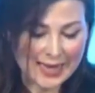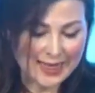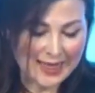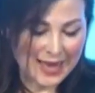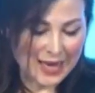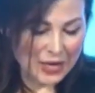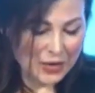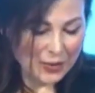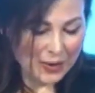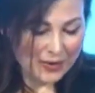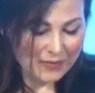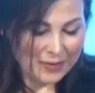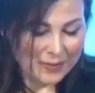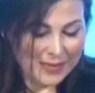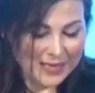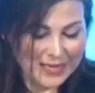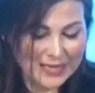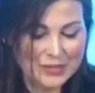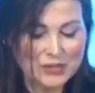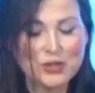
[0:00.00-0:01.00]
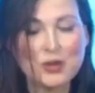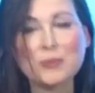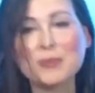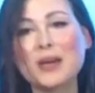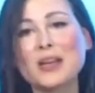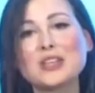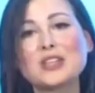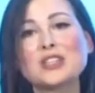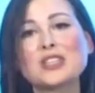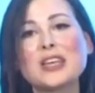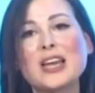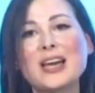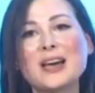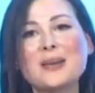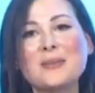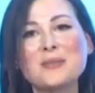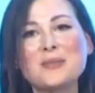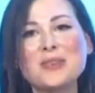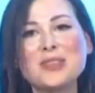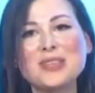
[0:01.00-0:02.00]
Thank you everybody so much.
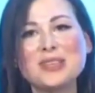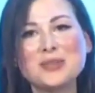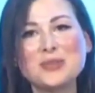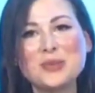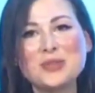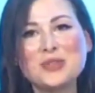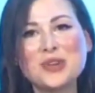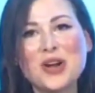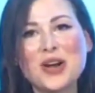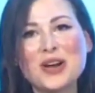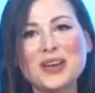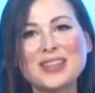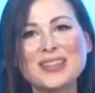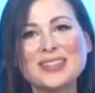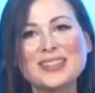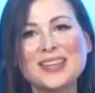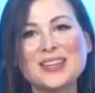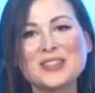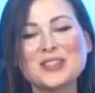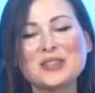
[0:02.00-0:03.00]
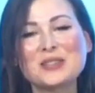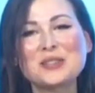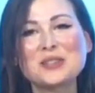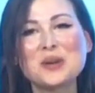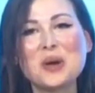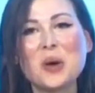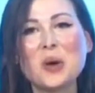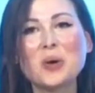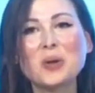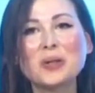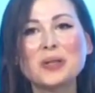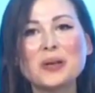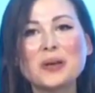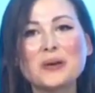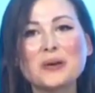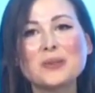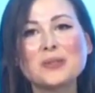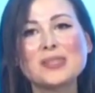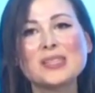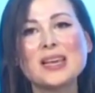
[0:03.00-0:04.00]
With this, we draw the session to a
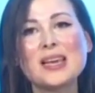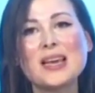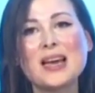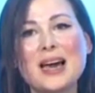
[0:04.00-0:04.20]
close.